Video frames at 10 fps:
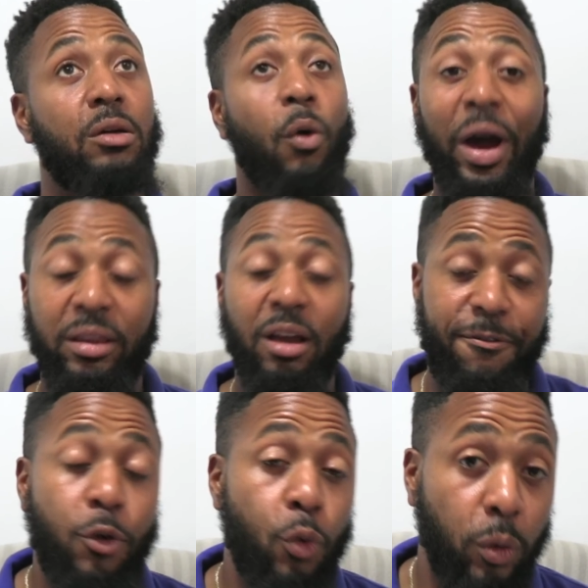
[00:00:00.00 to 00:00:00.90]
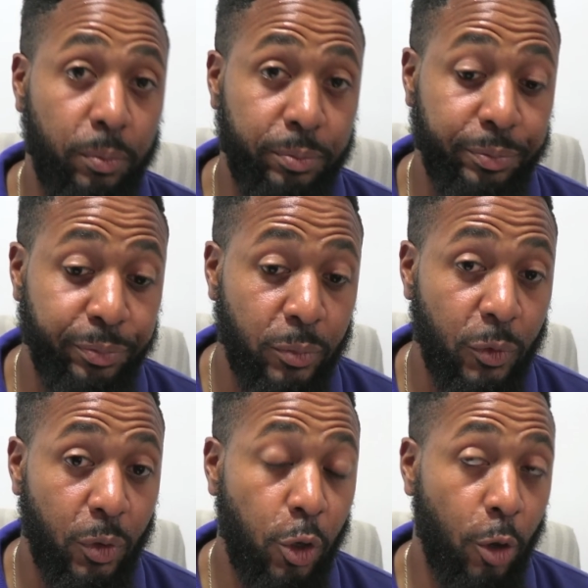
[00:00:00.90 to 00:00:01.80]
a few
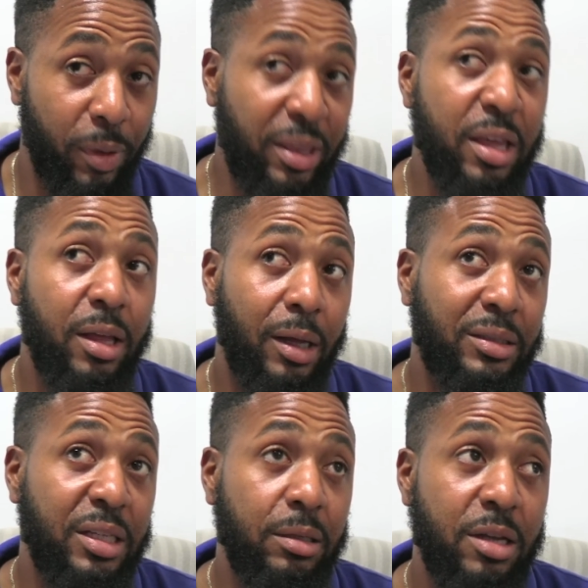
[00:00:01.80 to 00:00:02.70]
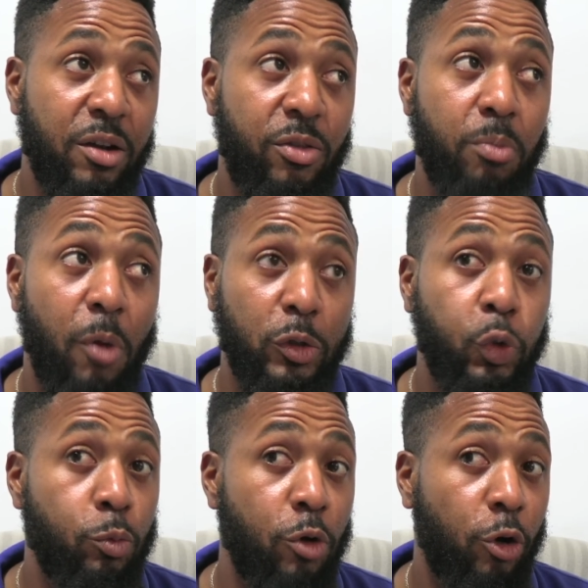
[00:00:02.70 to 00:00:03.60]
clubs. I think there's about
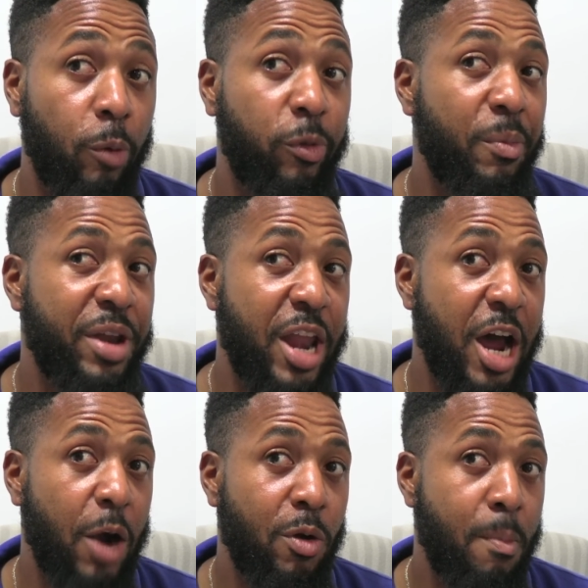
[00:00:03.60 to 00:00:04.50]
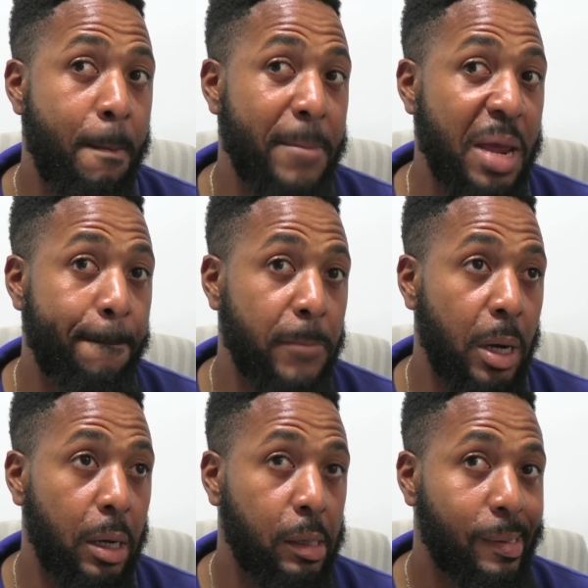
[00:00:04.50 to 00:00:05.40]
more clubs I may now remember.
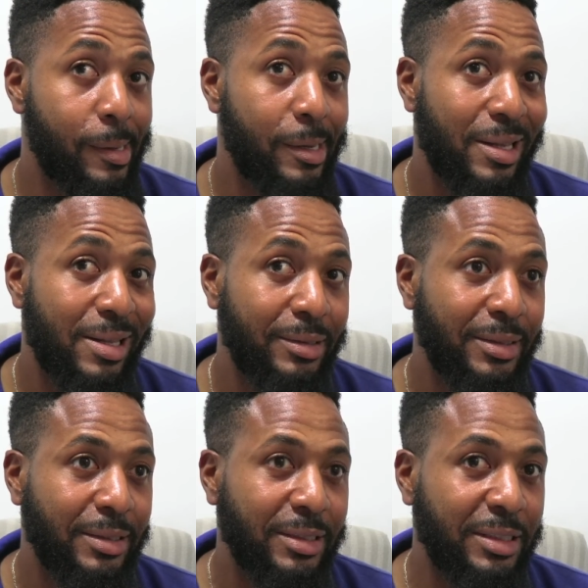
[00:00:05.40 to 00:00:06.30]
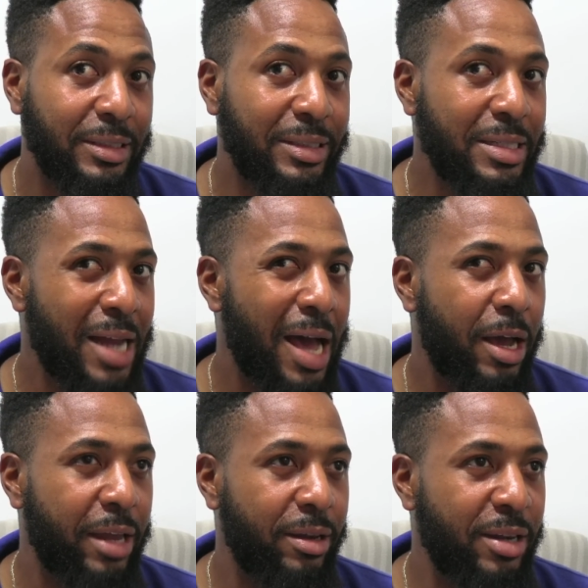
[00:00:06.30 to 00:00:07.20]
Nah get
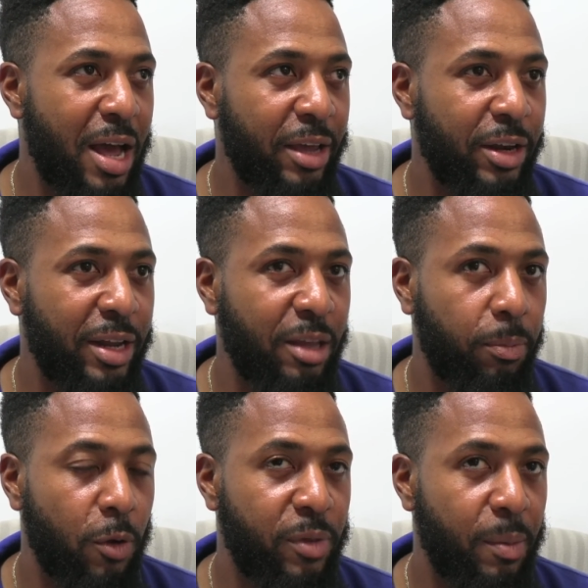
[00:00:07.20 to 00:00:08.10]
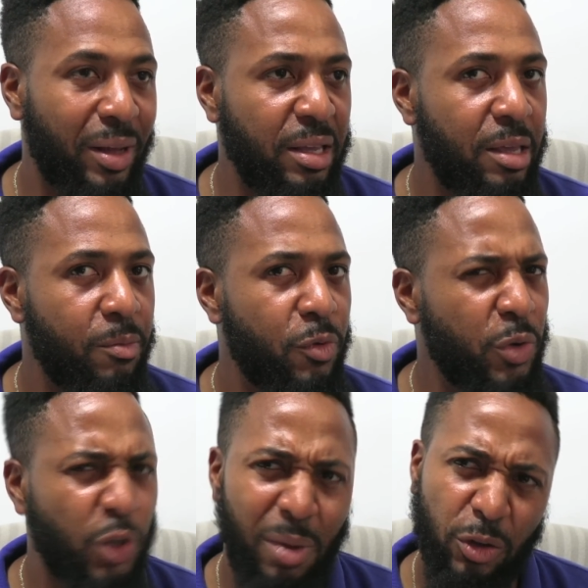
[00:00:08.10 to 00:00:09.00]
any top clubs them. I think he reached out
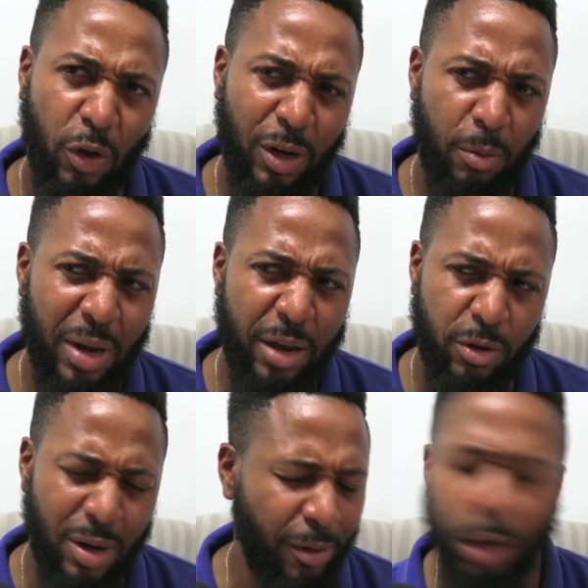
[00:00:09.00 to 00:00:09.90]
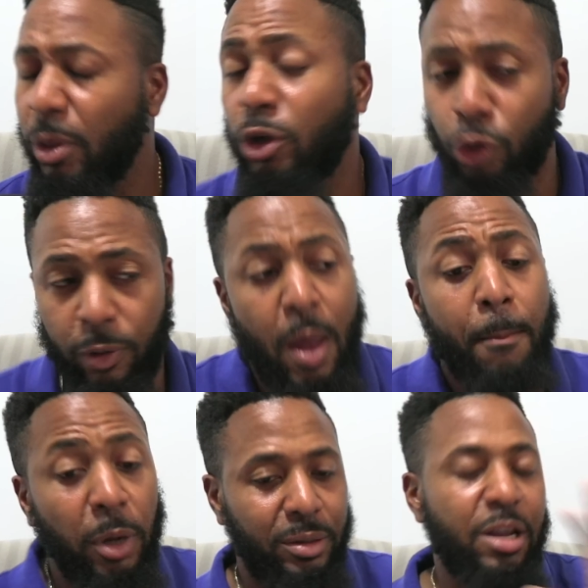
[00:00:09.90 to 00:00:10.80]
back to all. I'm not sure. But
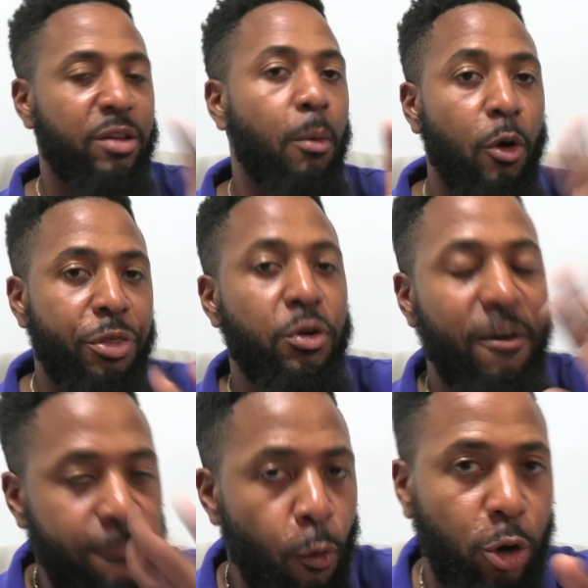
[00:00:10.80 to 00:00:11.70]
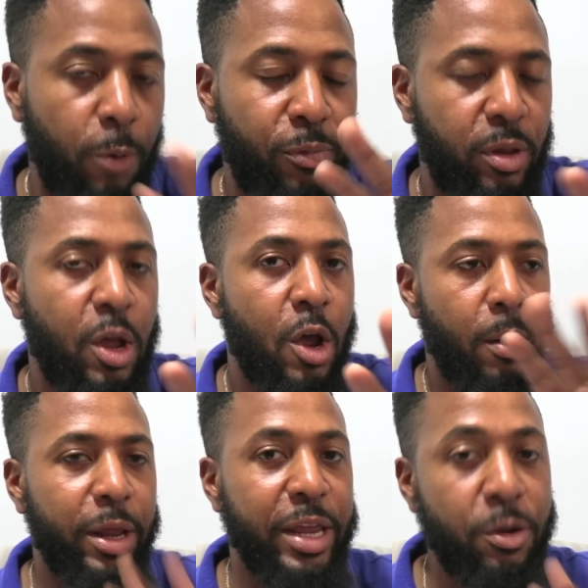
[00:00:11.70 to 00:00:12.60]
there's about 3 or 4 clubs
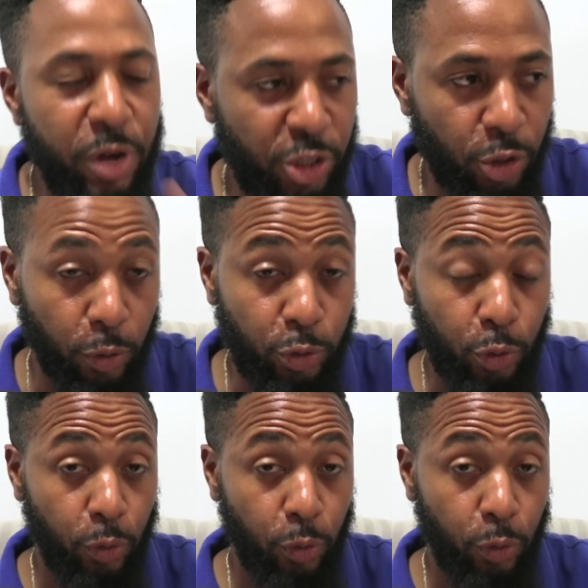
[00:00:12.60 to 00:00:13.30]
he reached out to